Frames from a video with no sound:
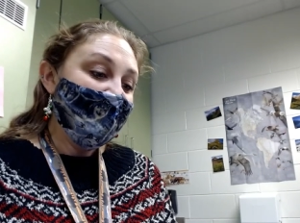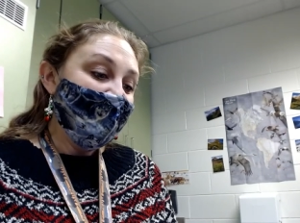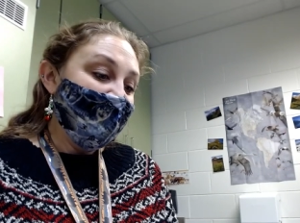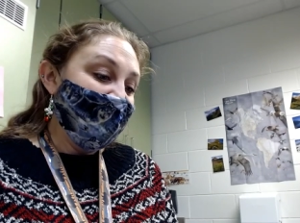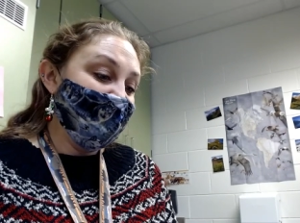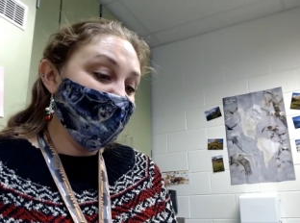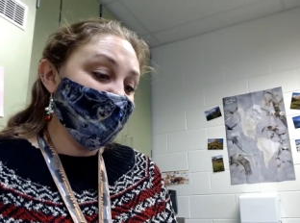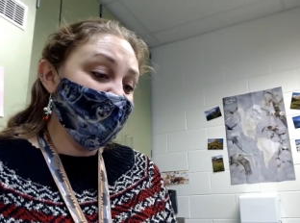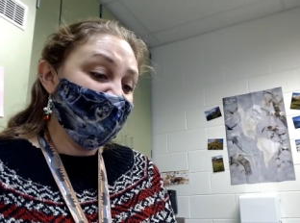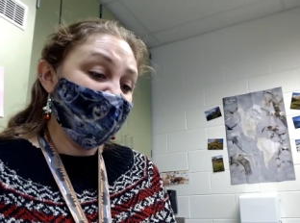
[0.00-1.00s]
And through a
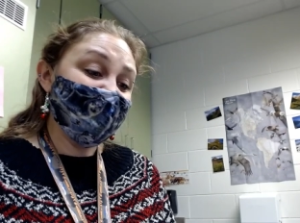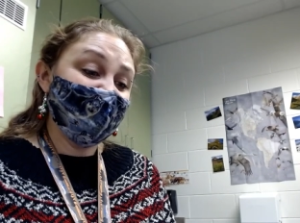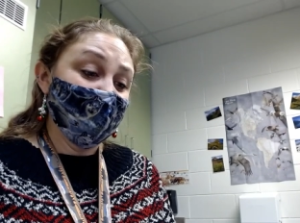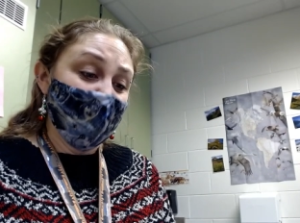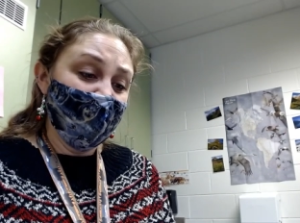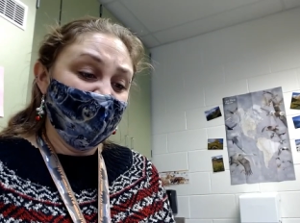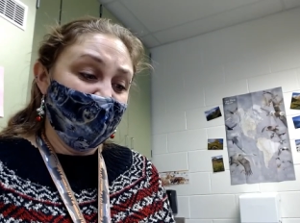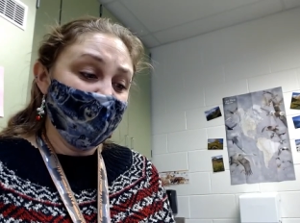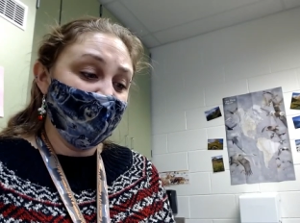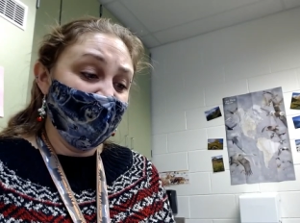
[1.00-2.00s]
concealed opening up
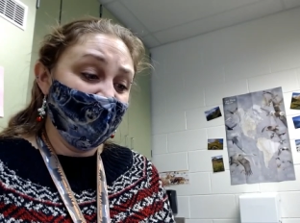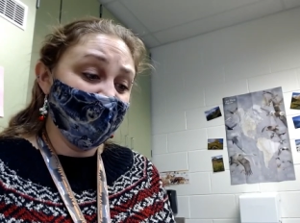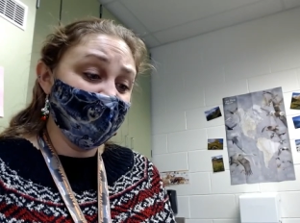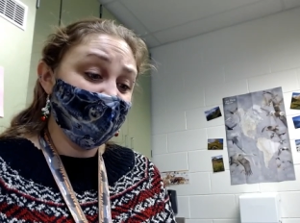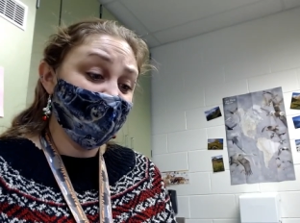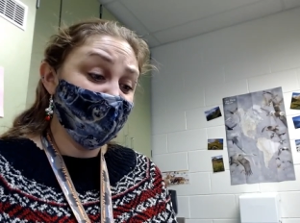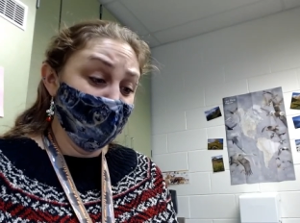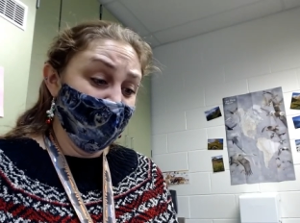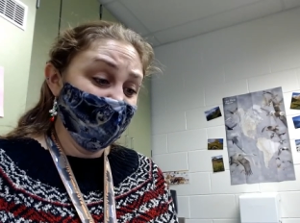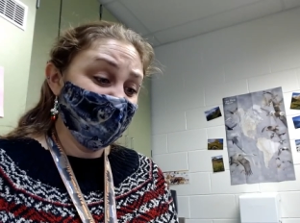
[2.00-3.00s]
above,
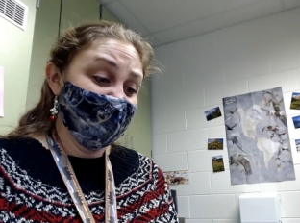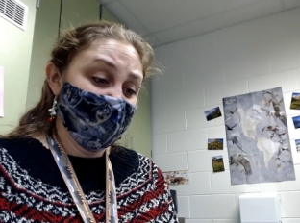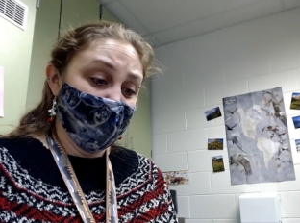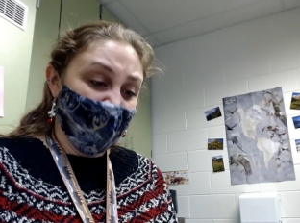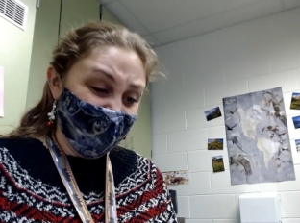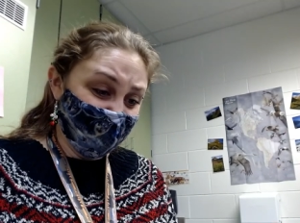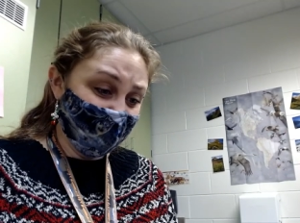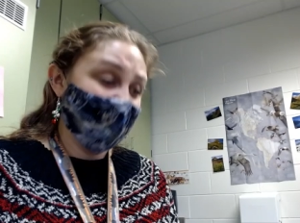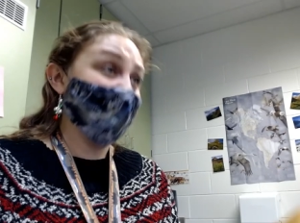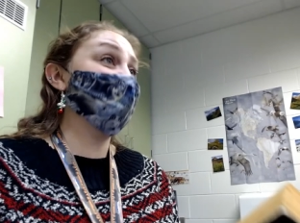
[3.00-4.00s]
George had been watching
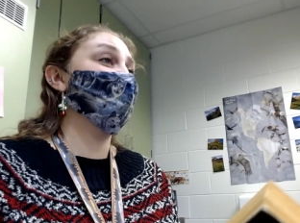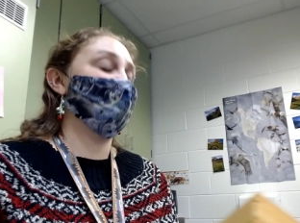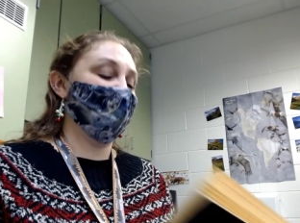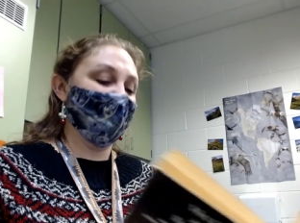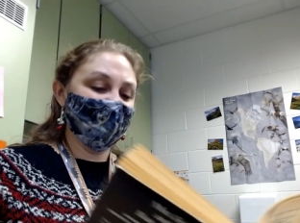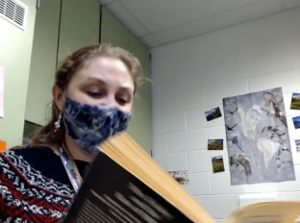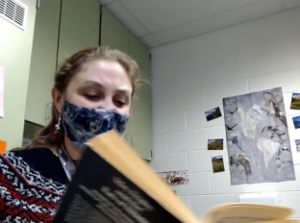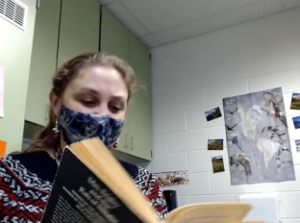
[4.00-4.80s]
everything I did.